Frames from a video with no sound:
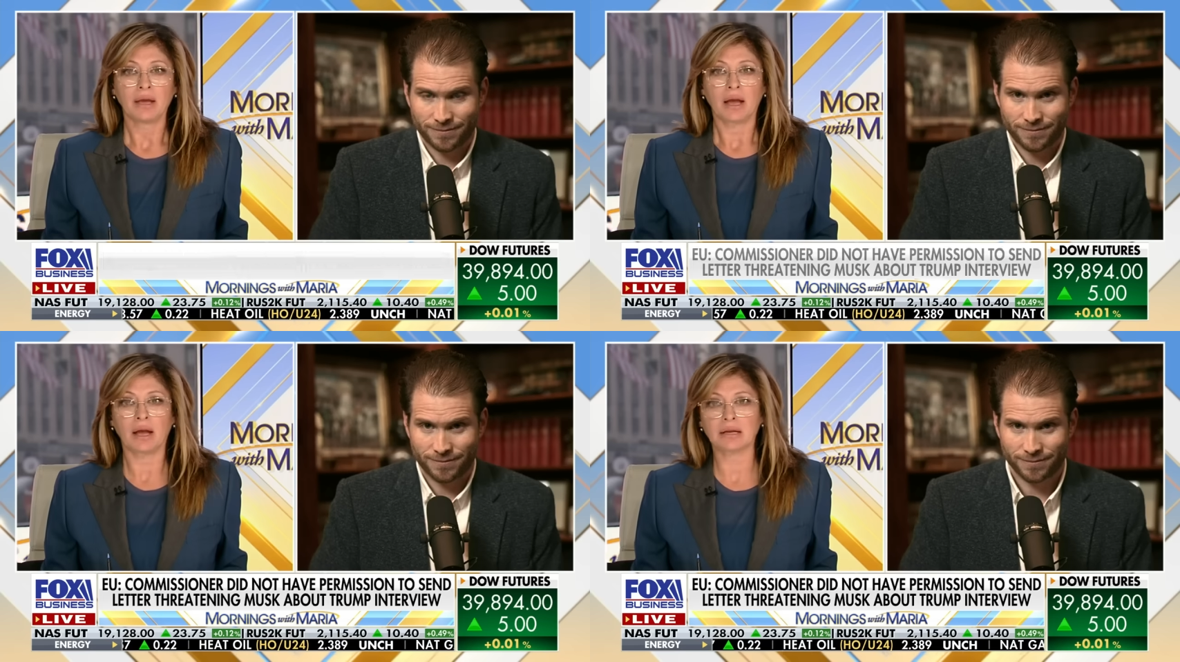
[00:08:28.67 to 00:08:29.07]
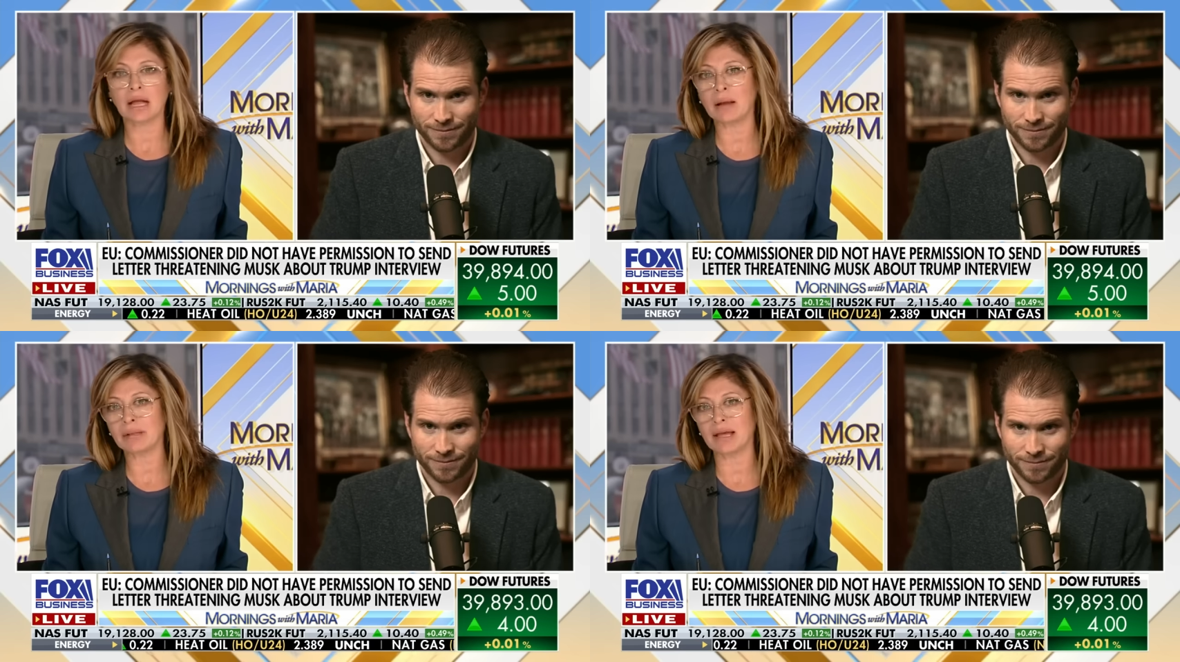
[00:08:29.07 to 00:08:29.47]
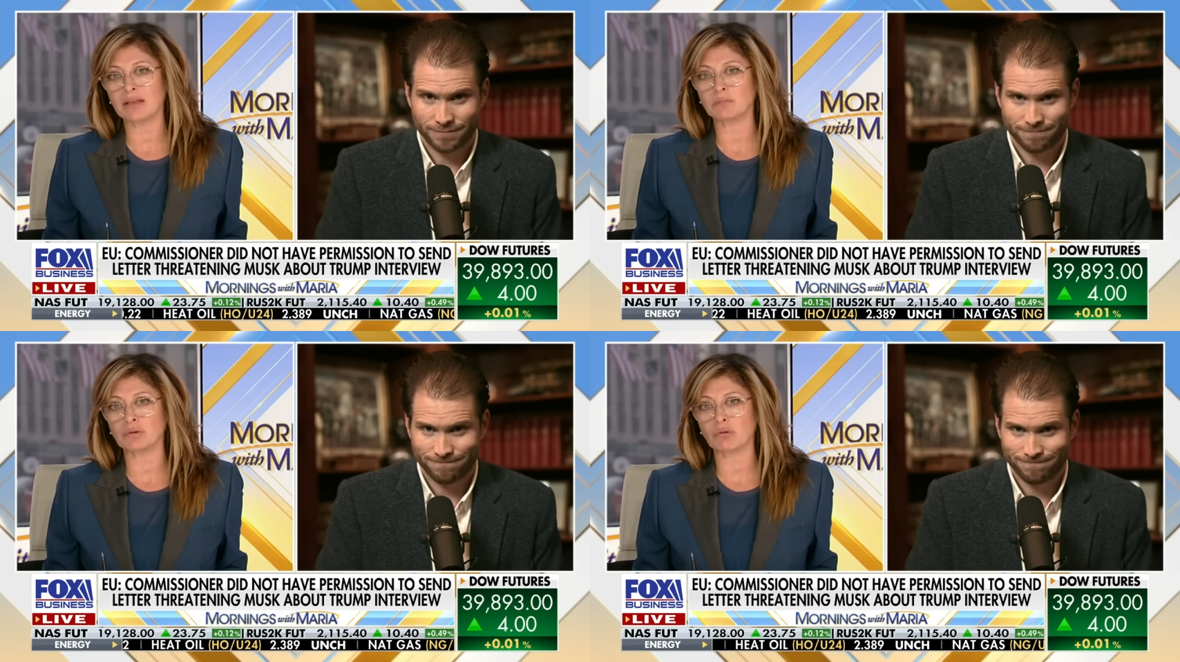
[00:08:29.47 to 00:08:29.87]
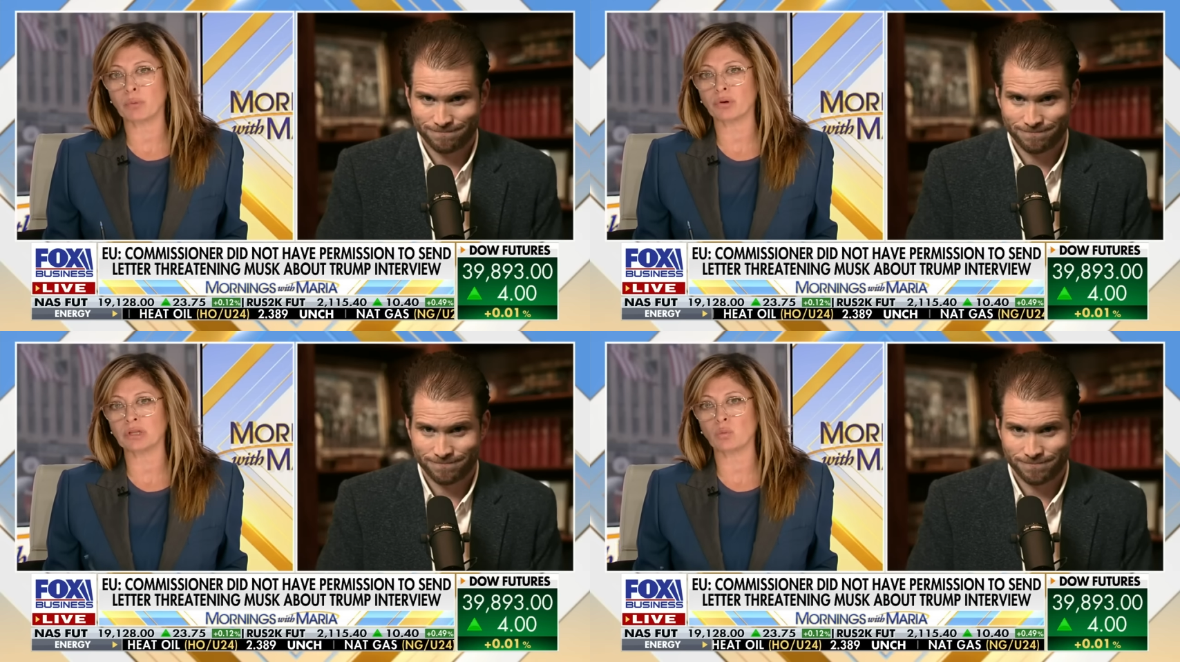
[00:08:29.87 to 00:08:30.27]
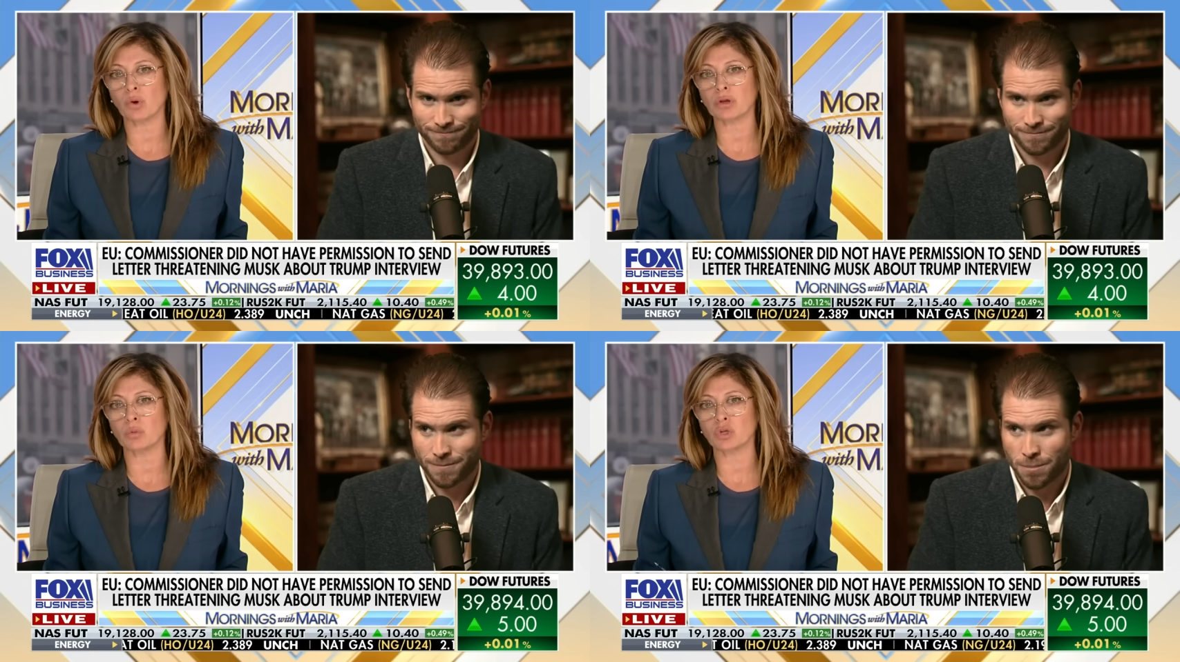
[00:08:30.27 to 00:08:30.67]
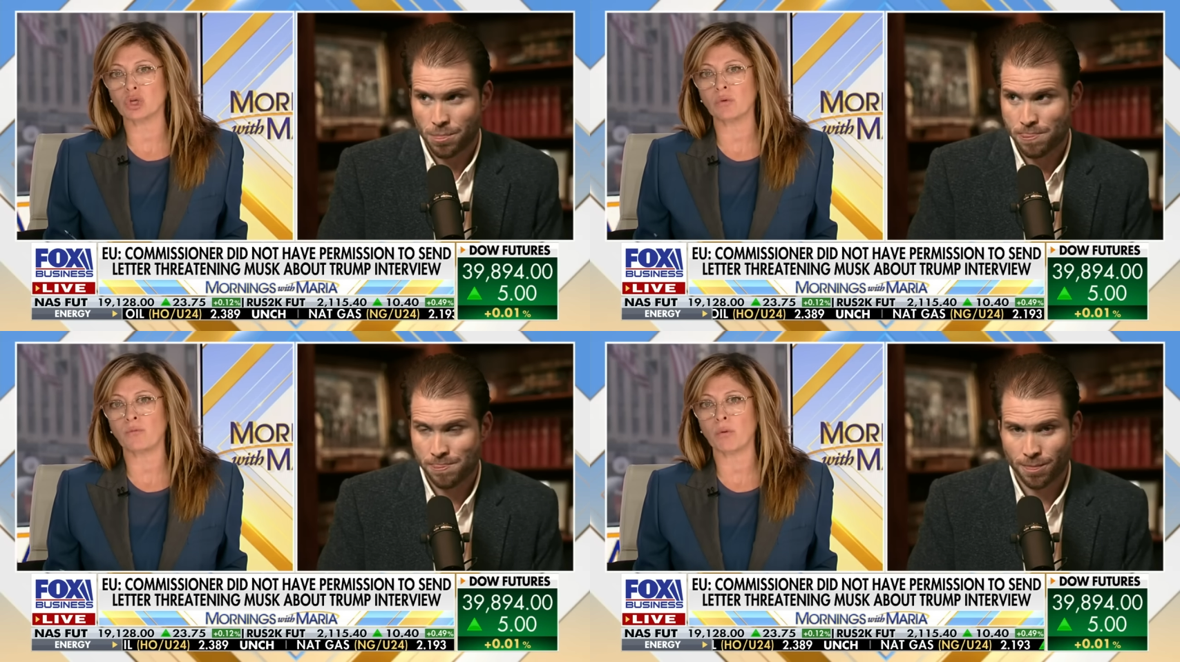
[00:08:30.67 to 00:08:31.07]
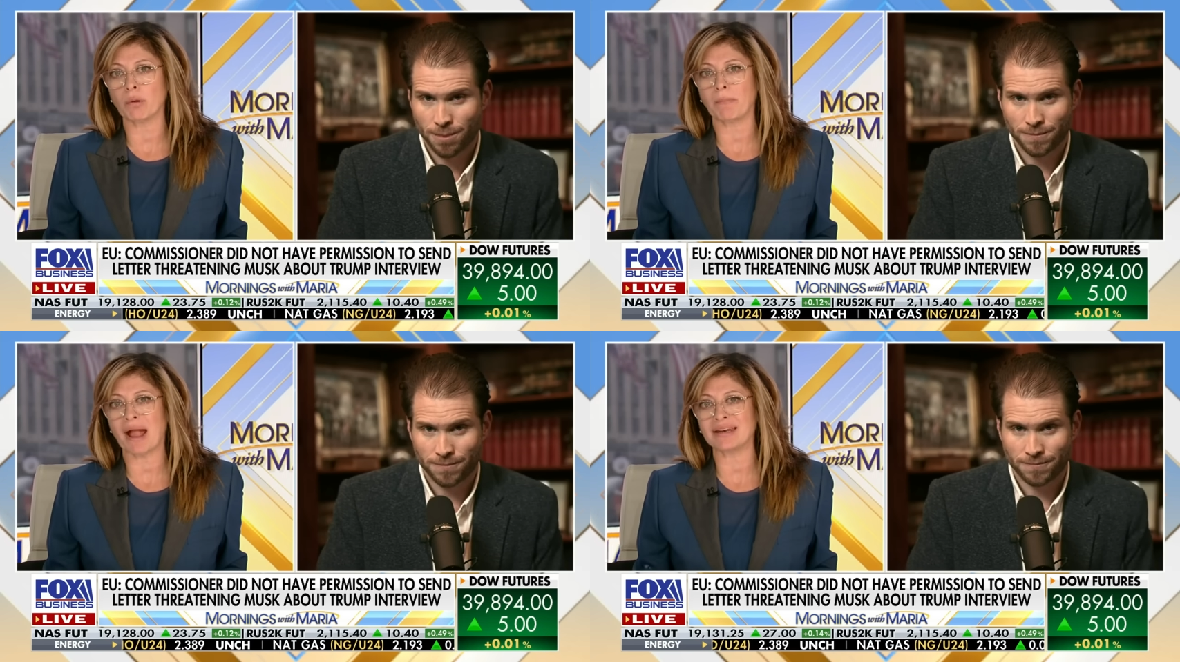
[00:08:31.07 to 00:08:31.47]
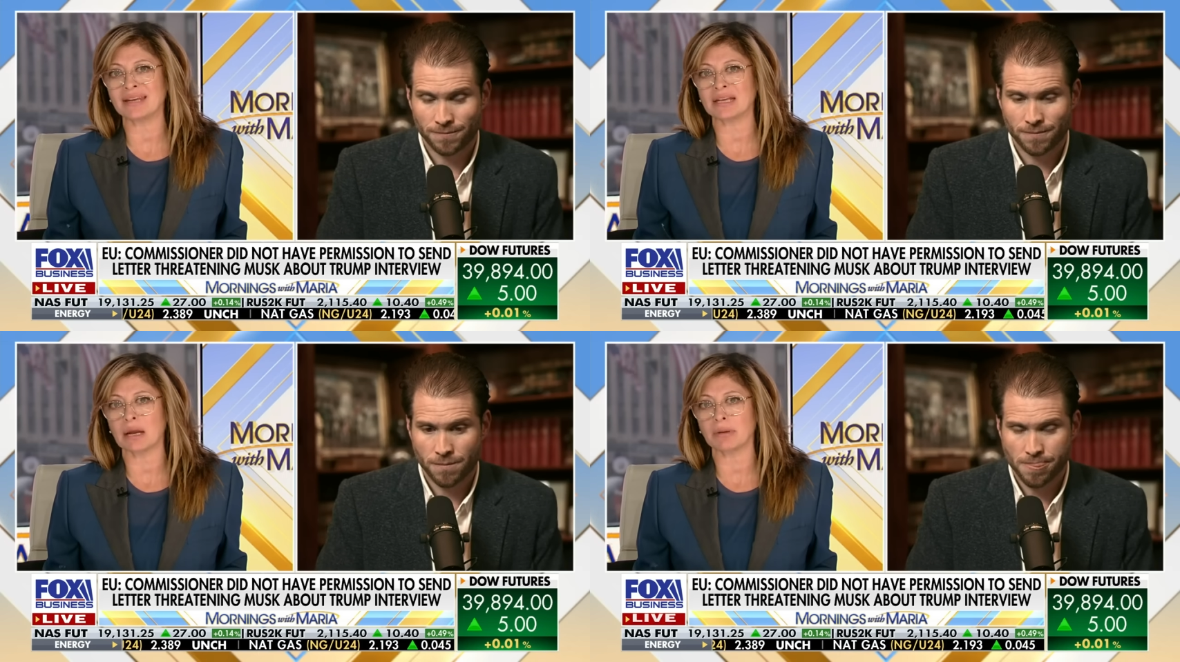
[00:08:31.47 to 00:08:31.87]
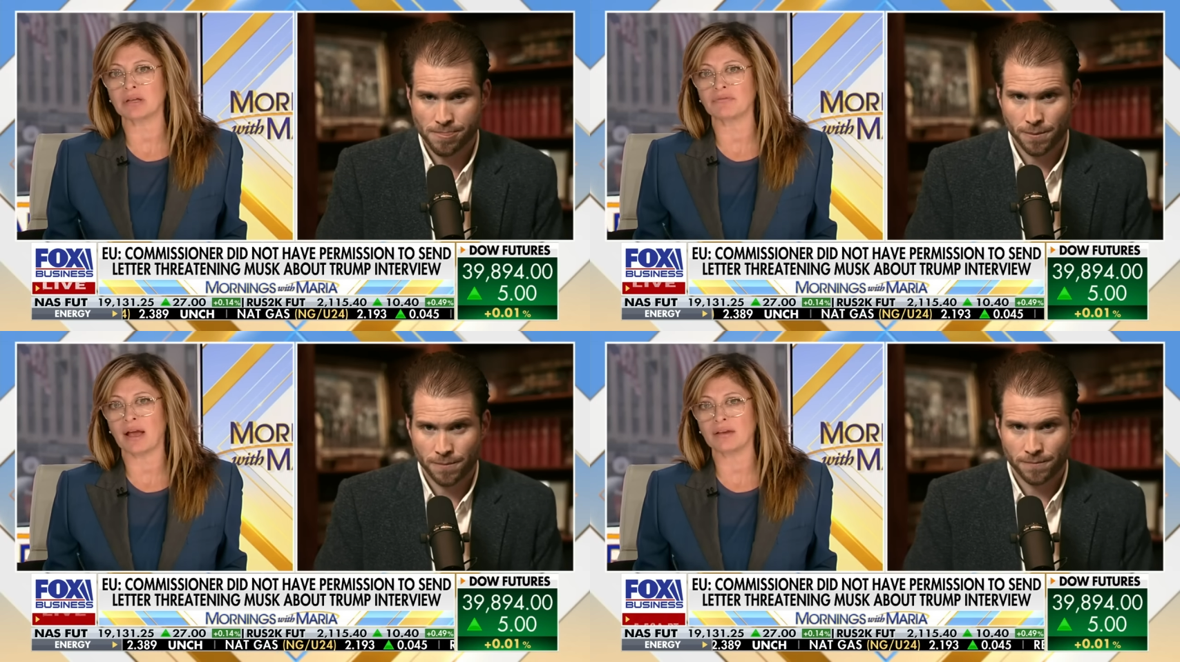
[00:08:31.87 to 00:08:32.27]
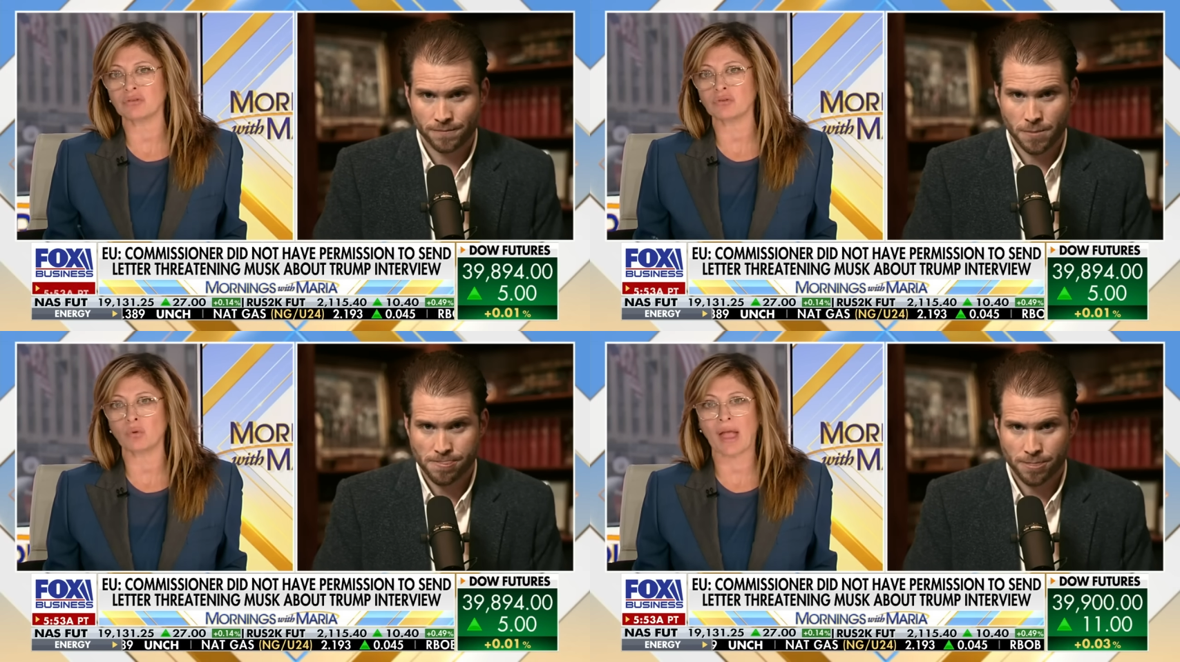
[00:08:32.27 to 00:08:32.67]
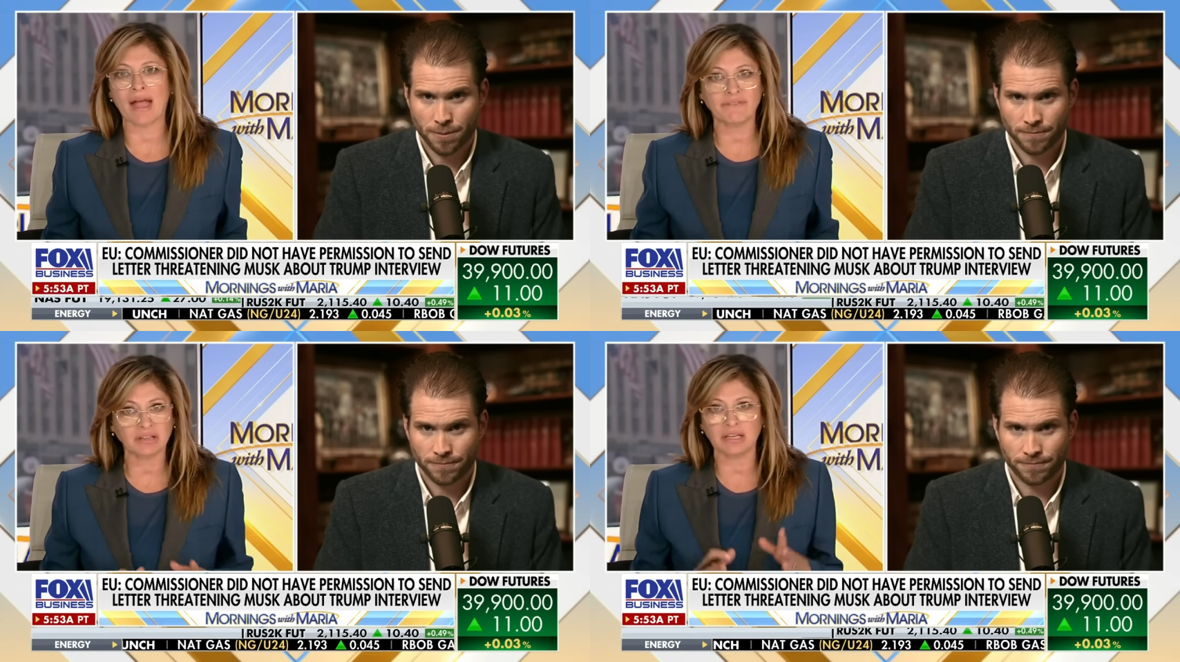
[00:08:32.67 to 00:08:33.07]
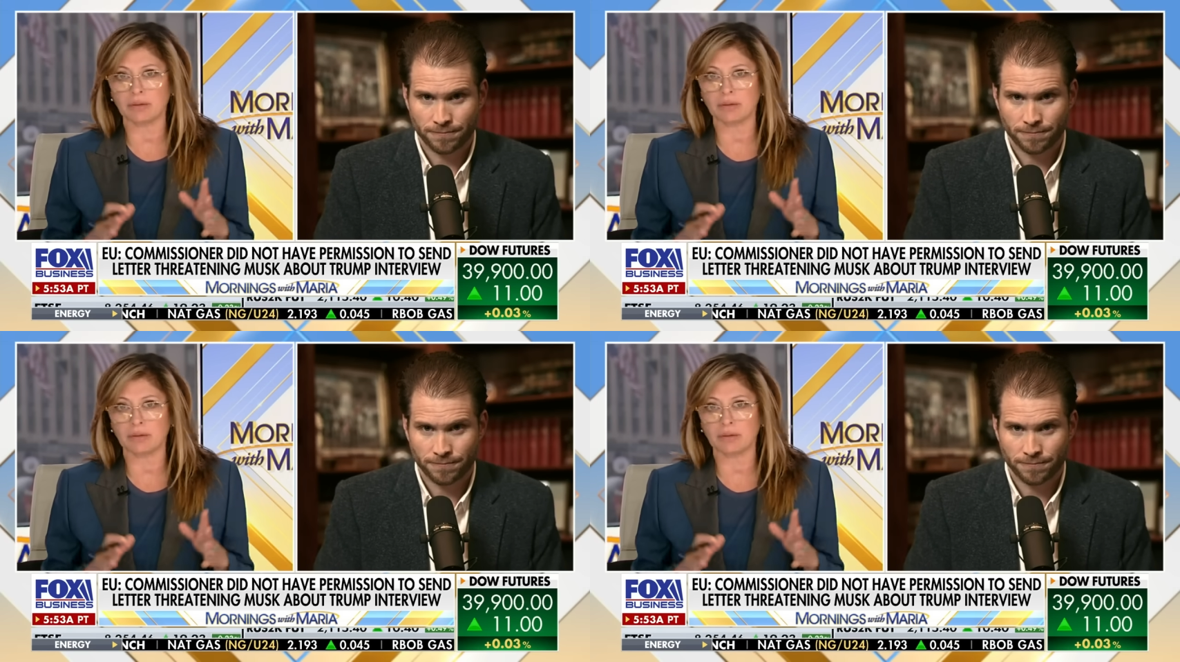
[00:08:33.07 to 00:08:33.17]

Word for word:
Speaker 1: Uh, Kamala has been reportedly working with two former Biden economic advisors who heavily